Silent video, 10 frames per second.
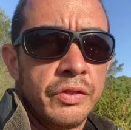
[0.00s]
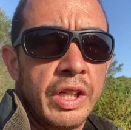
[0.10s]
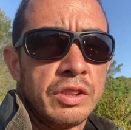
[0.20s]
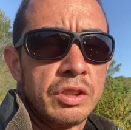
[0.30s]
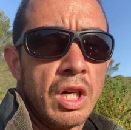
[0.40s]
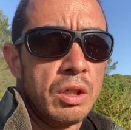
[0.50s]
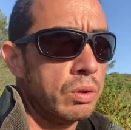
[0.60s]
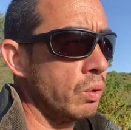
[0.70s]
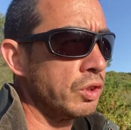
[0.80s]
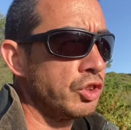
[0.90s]
There's no
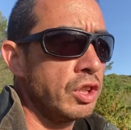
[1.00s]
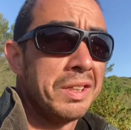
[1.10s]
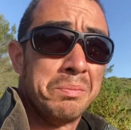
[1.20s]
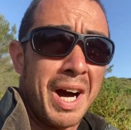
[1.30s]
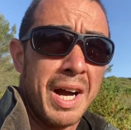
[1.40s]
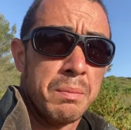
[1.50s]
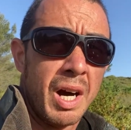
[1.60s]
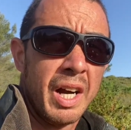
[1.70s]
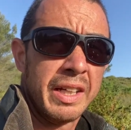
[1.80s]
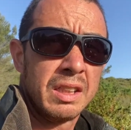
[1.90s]
question in my
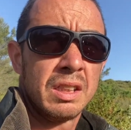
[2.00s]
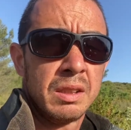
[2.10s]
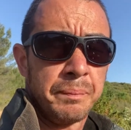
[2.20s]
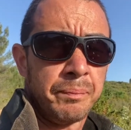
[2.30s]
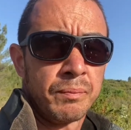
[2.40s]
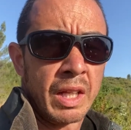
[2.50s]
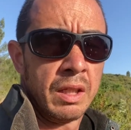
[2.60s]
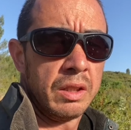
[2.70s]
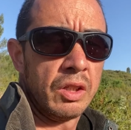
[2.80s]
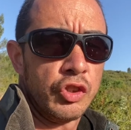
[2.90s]
mind
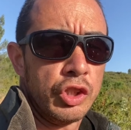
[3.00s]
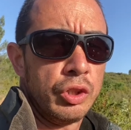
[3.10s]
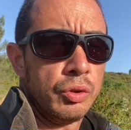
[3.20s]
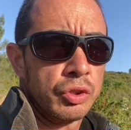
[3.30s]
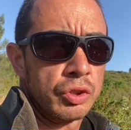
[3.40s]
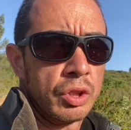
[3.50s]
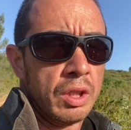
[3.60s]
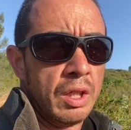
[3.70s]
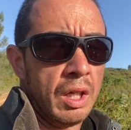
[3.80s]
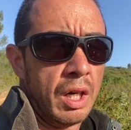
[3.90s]
that the use
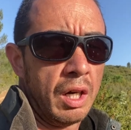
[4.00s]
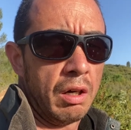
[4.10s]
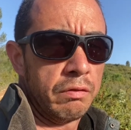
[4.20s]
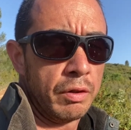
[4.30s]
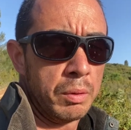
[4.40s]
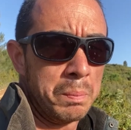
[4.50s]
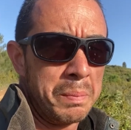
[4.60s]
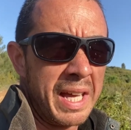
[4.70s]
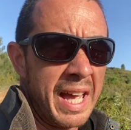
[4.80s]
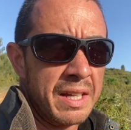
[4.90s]
of
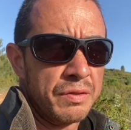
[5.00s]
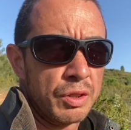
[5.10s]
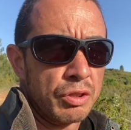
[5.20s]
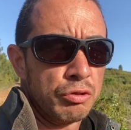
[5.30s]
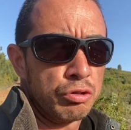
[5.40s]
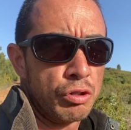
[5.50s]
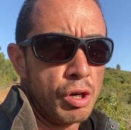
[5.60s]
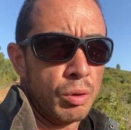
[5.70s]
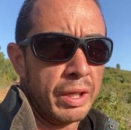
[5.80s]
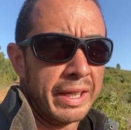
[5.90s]
behaviour
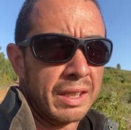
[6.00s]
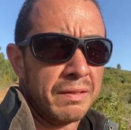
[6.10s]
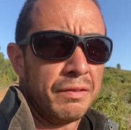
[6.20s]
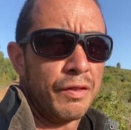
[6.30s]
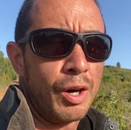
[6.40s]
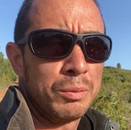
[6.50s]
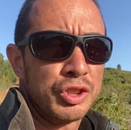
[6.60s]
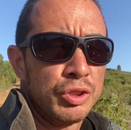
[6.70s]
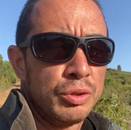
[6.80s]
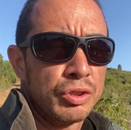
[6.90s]
controlling
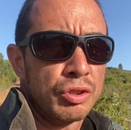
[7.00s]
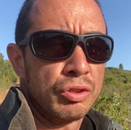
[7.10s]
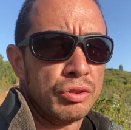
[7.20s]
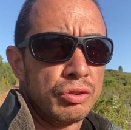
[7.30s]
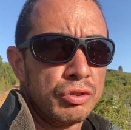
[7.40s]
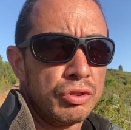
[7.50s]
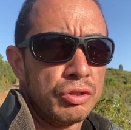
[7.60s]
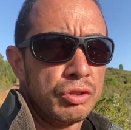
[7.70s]
pharmaceuticals